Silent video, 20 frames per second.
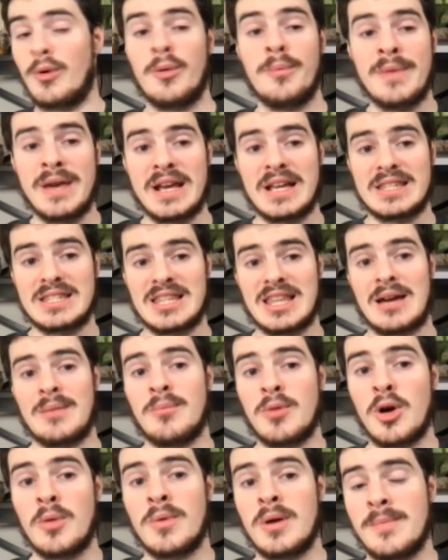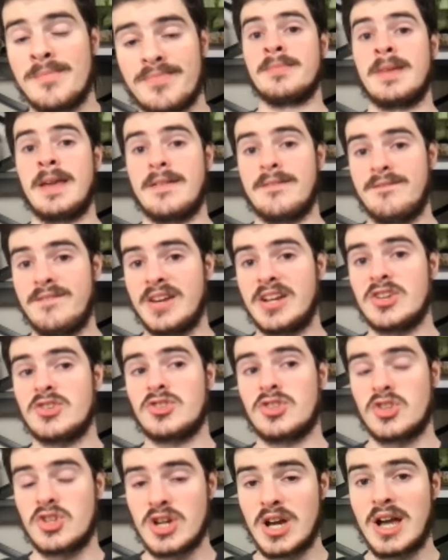make it to that moment and finish
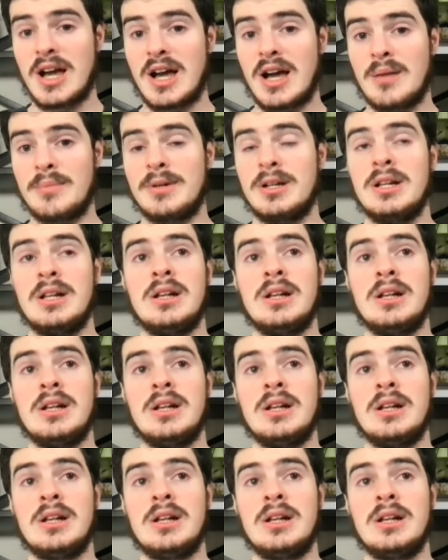the job.